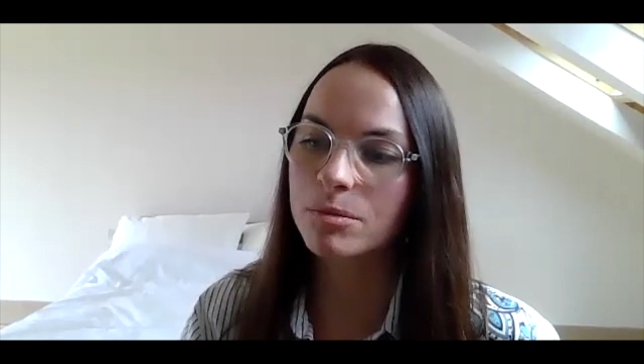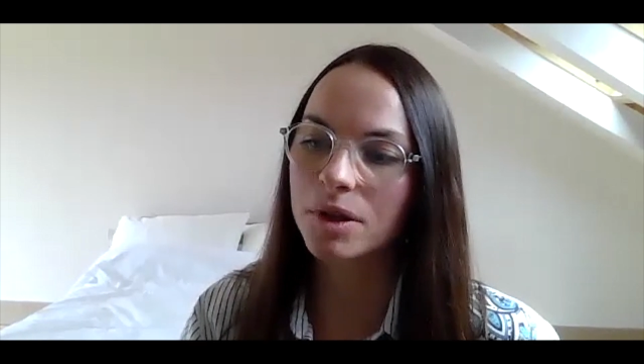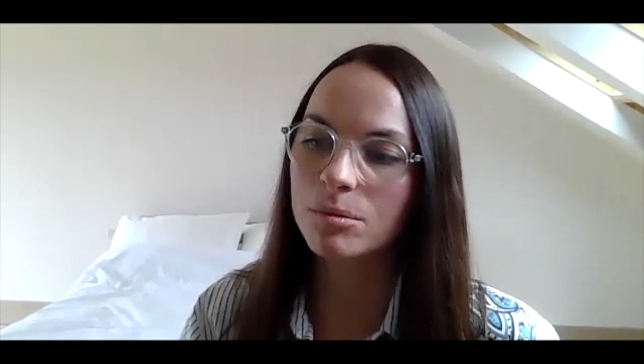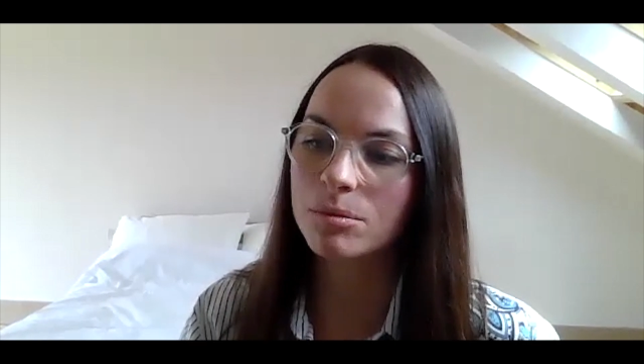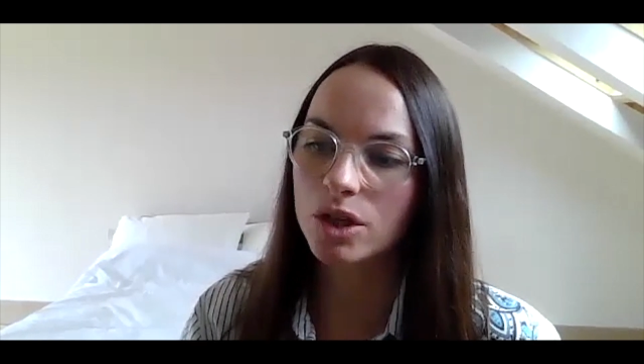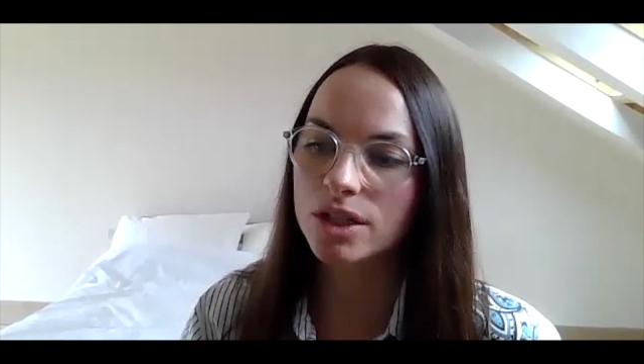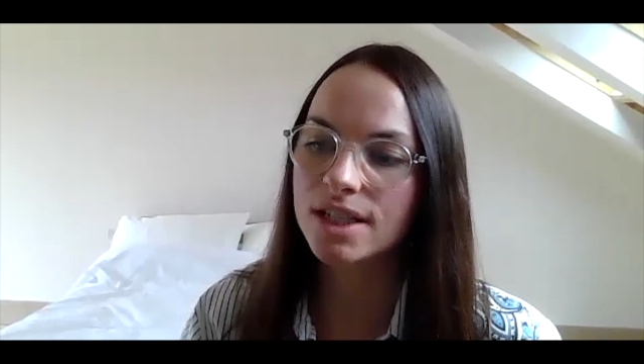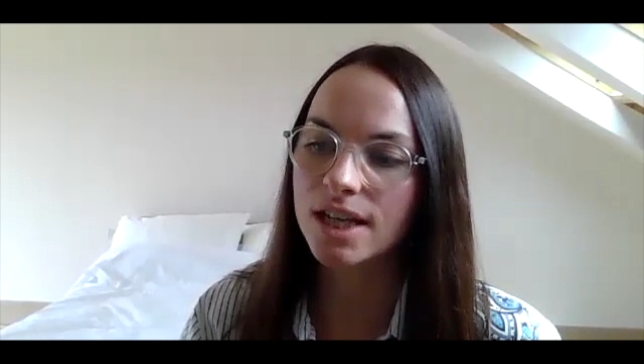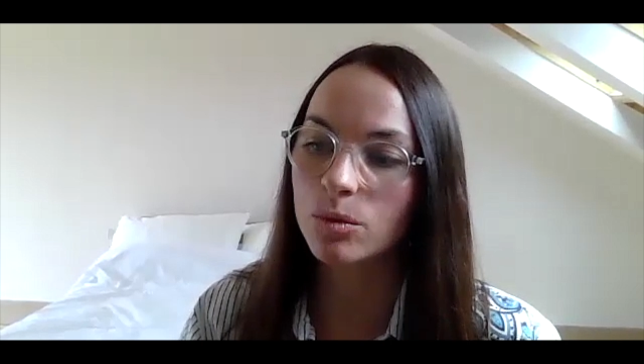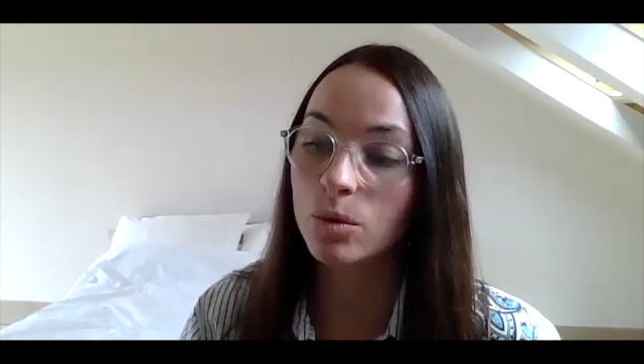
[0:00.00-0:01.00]

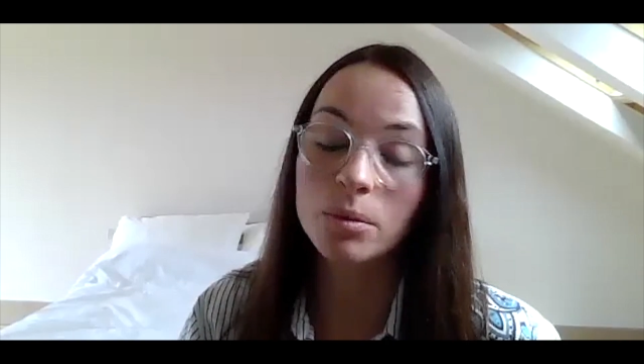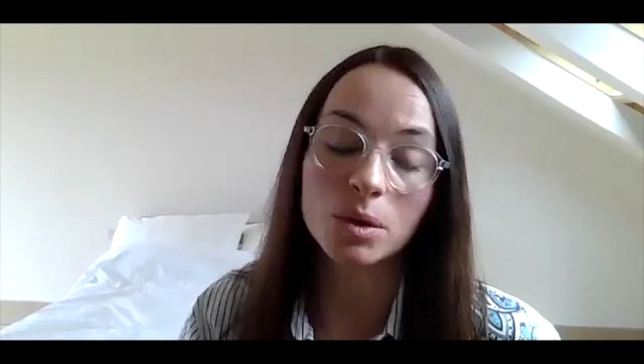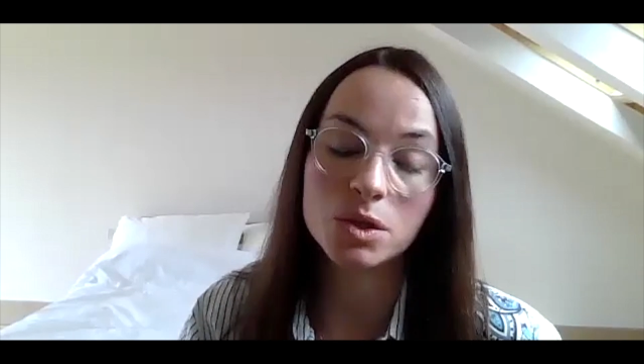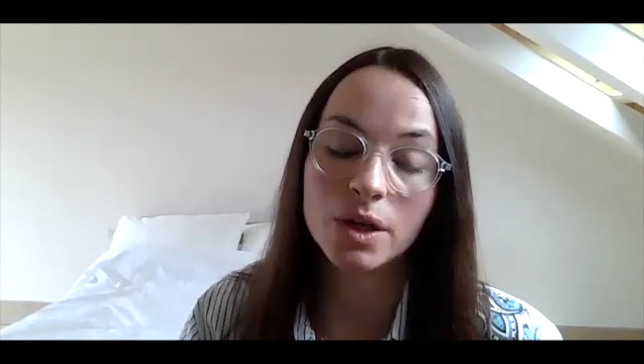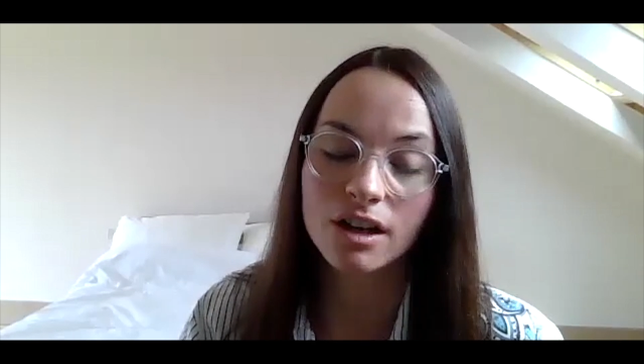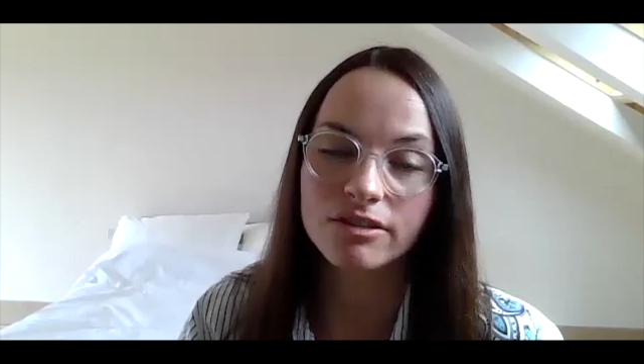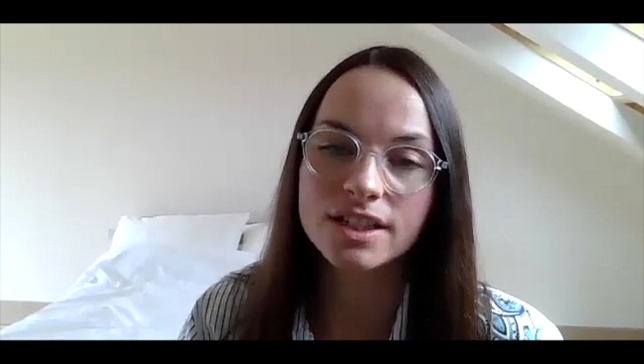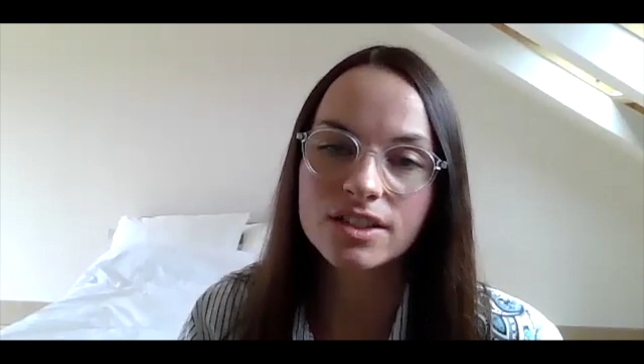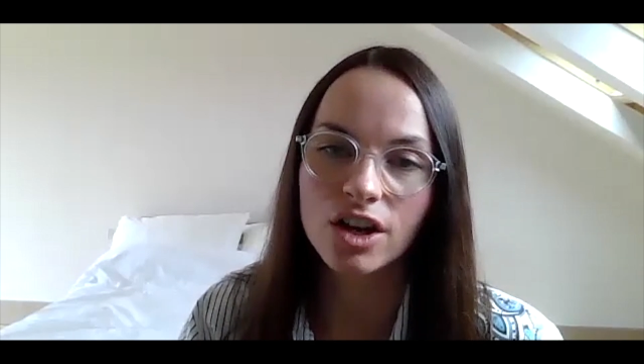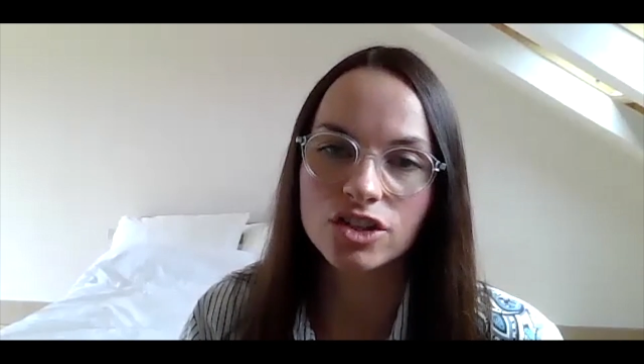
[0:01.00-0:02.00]
community when we were doing our
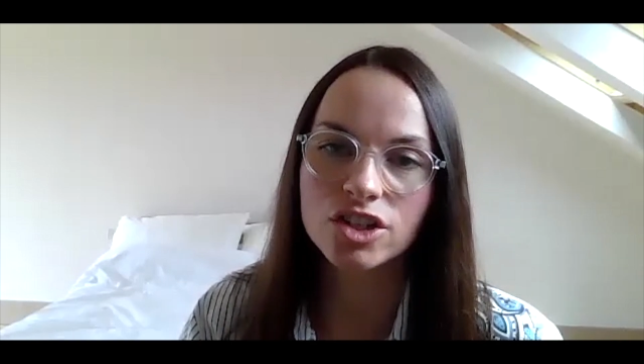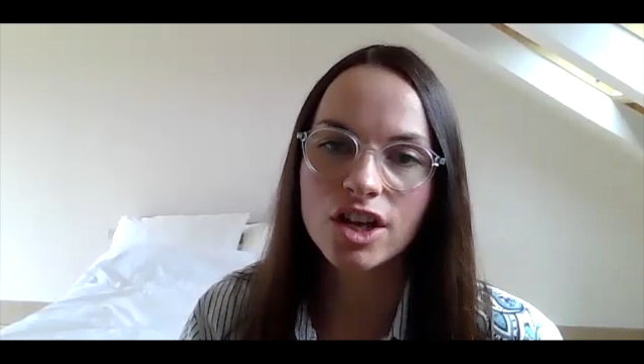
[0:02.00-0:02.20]
research